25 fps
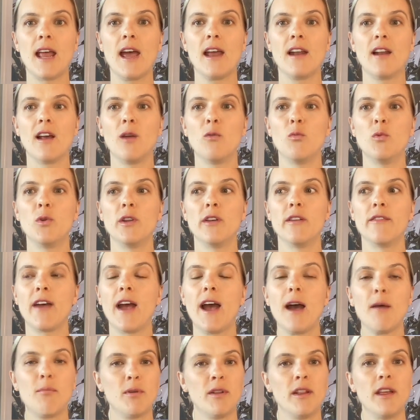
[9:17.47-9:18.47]
and I would have
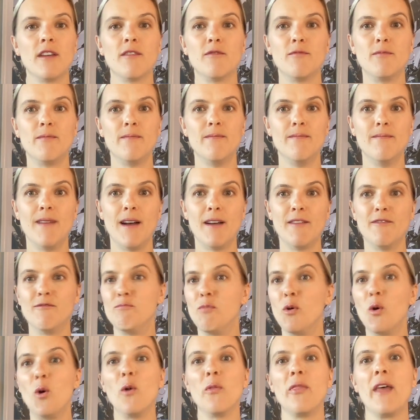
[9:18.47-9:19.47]
happily have
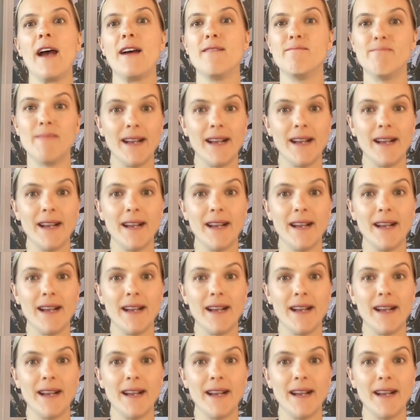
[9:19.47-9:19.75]
bought that